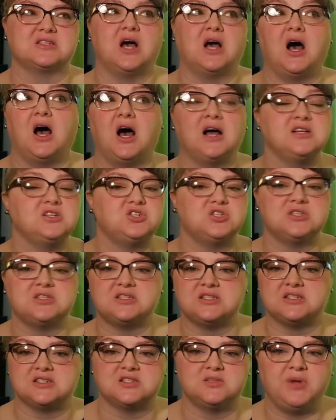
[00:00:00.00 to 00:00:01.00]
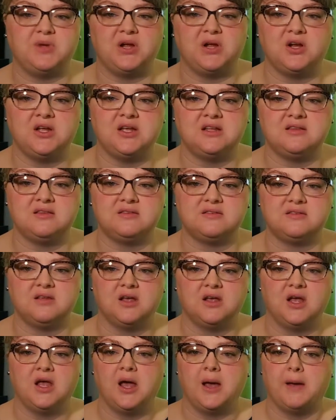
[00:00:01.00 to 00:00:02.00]
conscious experience
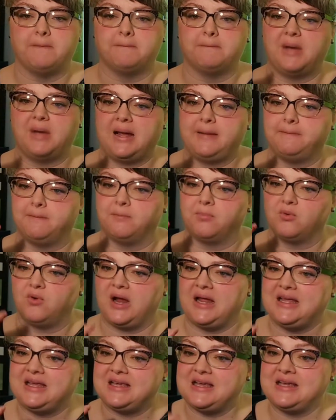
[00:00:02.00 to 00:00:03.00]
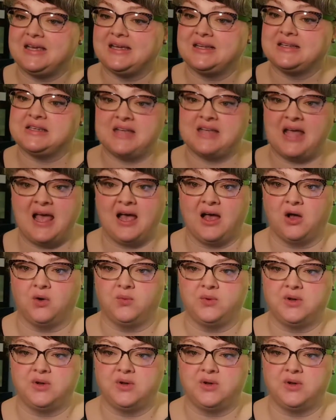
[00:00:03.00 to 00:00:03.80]
by breaking it down